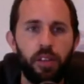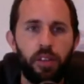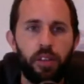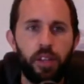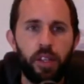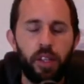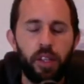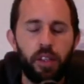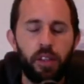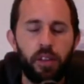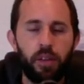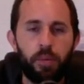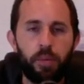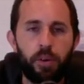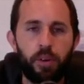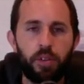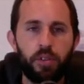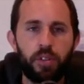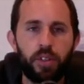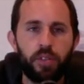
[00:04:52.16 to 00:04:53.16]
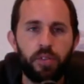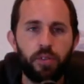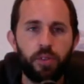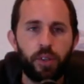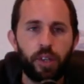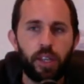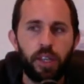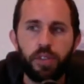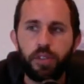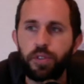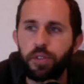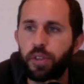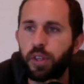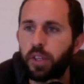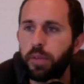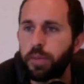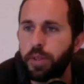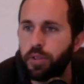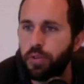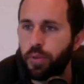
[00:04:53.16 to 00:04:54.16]
The, the person that's looking is just going
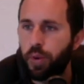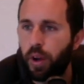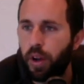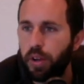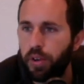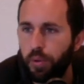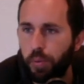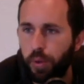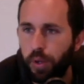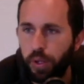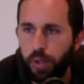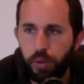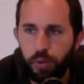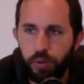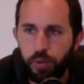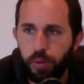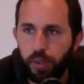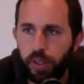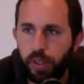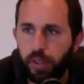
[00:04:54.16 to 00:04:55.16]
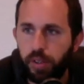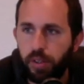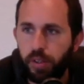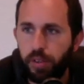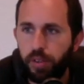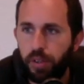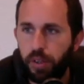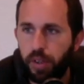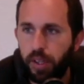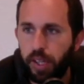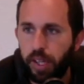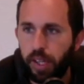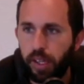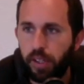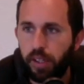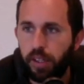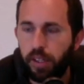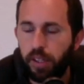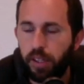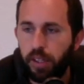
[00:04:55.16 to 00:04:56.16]
to be drawn to what you're doing. They're
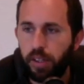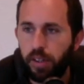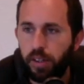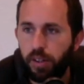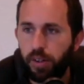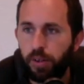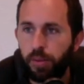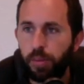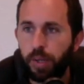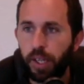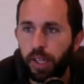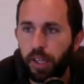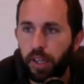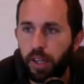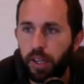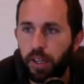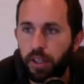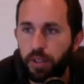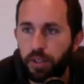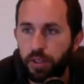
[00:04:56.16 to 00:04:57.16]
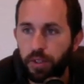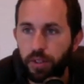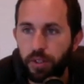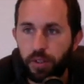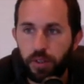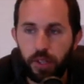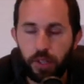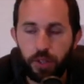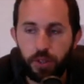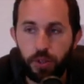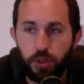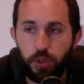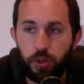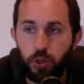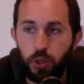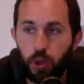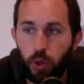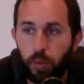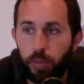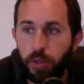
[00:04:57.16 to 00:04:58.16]
like, oh my gosh, this is
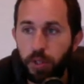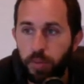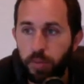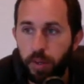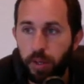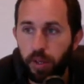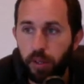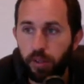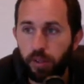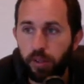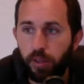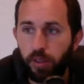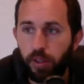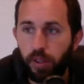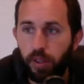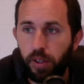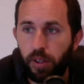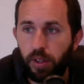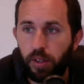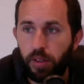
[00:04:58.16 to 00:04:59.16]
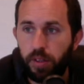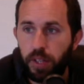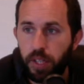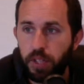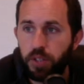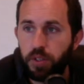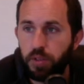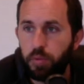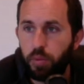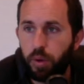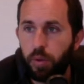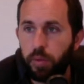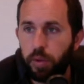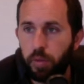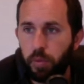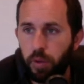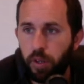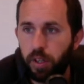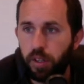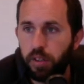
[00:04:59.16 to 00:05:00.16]
so much better. This is what we
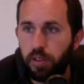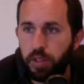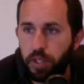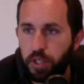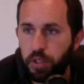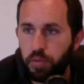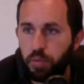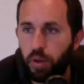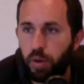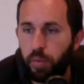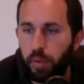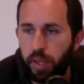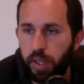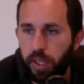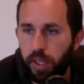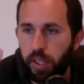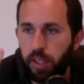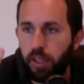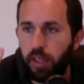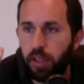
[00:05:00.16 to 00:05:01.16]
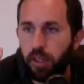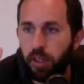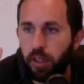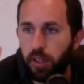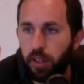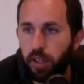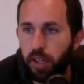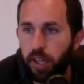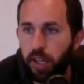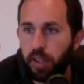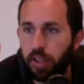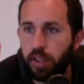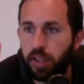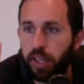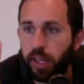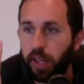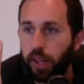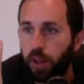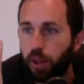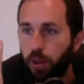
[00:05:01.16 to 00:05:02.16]
want. This is what we need. and then they
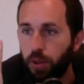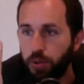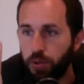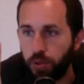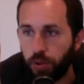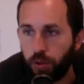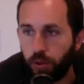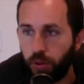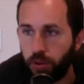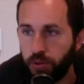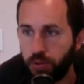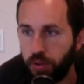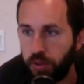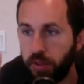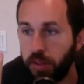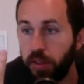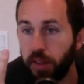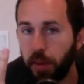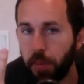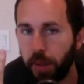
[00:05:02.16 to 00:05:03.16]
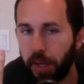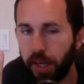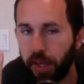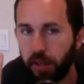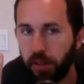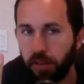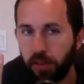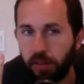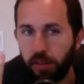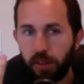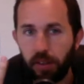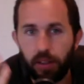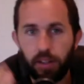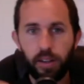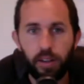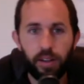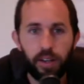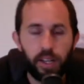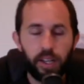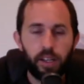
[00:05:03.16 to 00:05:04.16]
get closer and closer, and then they buy
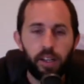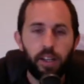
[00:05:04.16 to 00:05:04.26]
it, right?